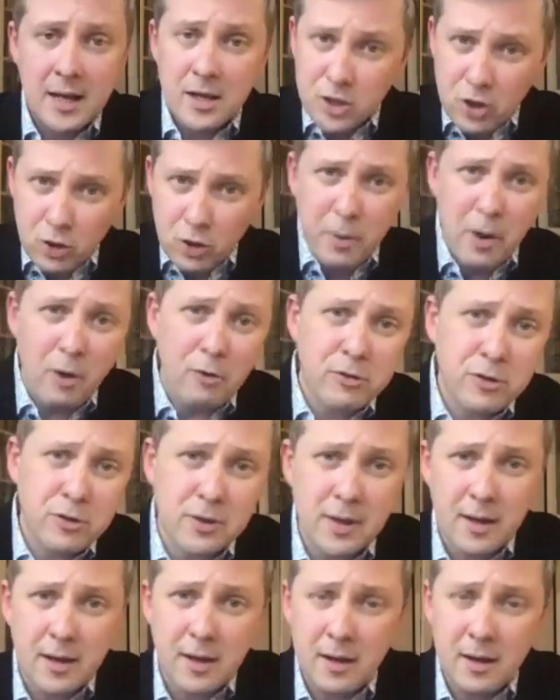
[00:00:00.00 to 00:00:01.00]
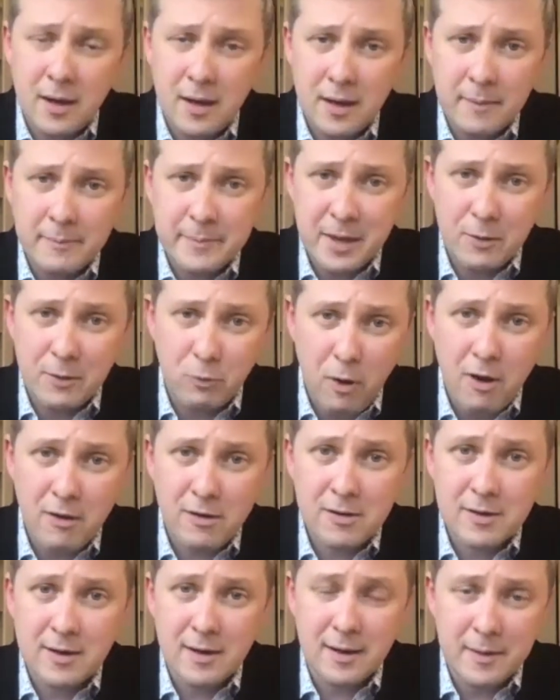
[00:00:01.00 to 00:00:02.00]
You both
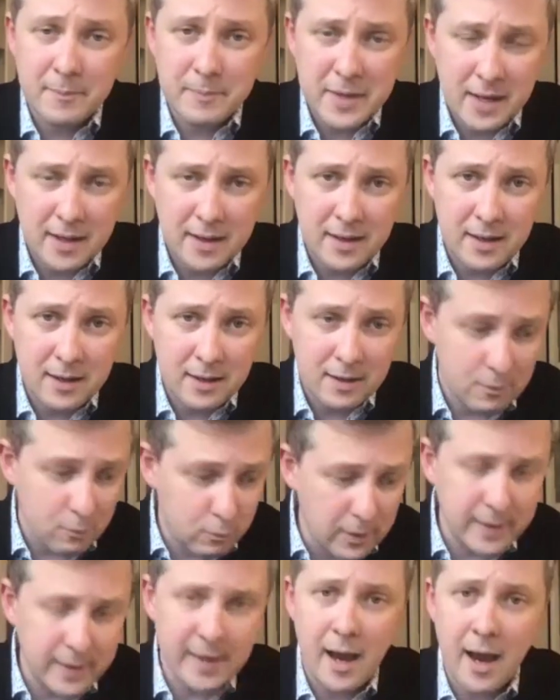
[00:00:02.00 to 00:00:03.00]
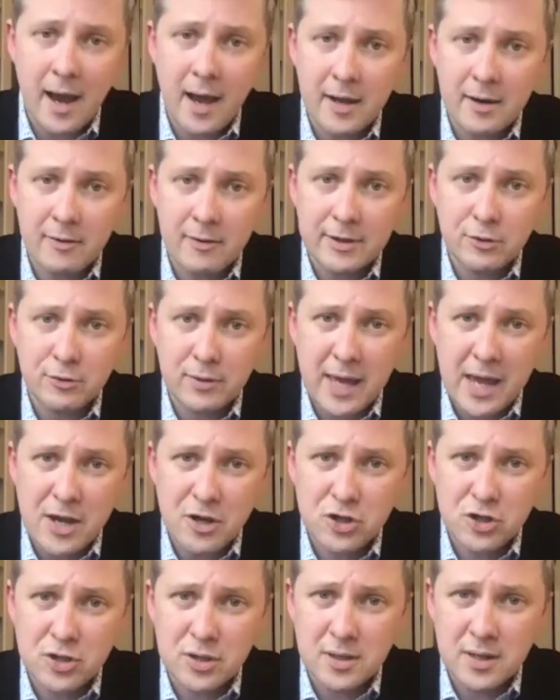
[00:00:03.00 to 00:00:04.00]
work with the higher
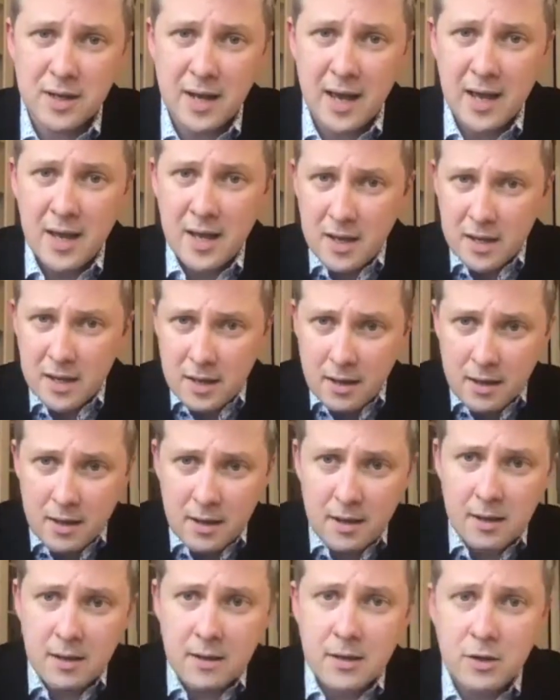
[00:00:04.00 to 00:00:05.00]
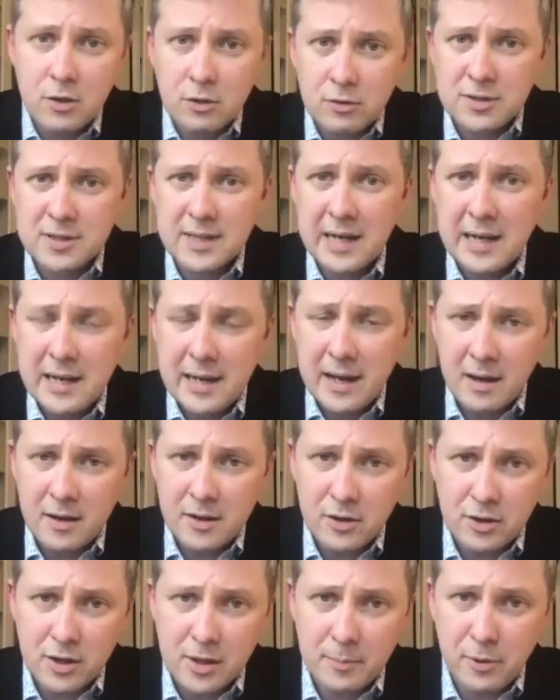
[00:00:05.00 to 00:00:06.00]
education. You, Silja,
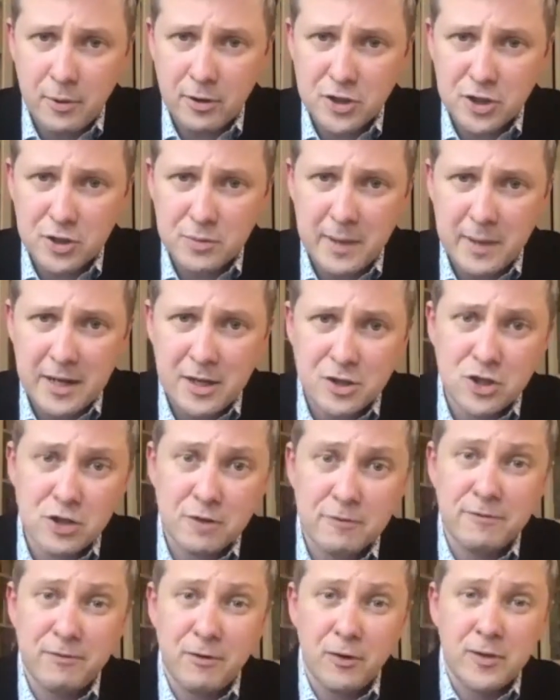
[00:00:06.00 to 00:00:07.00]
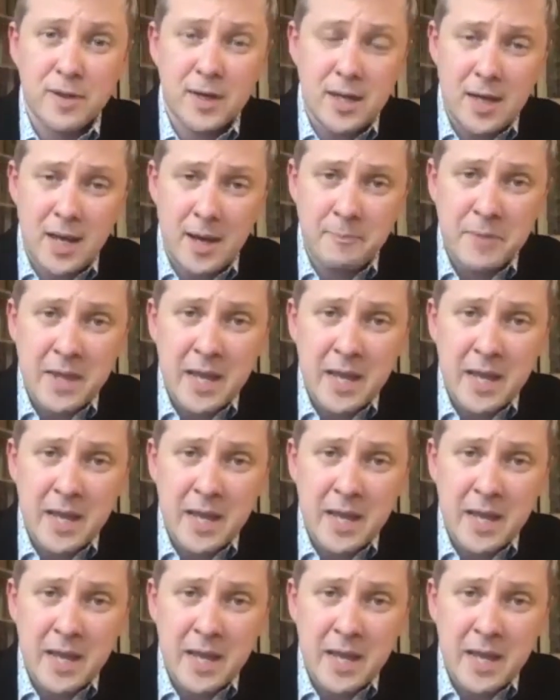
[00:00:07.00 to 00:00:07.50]
you're the project manager for the